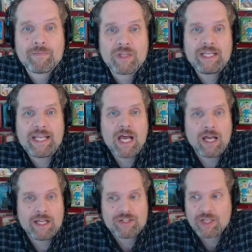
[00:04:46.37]
And
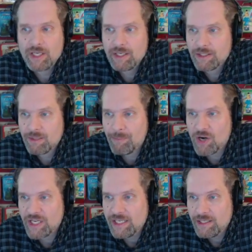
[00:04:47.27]
yeah, it's a
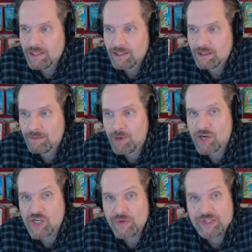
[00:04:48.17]
party
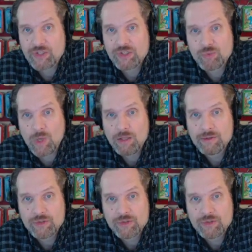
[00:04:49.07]
creature as well.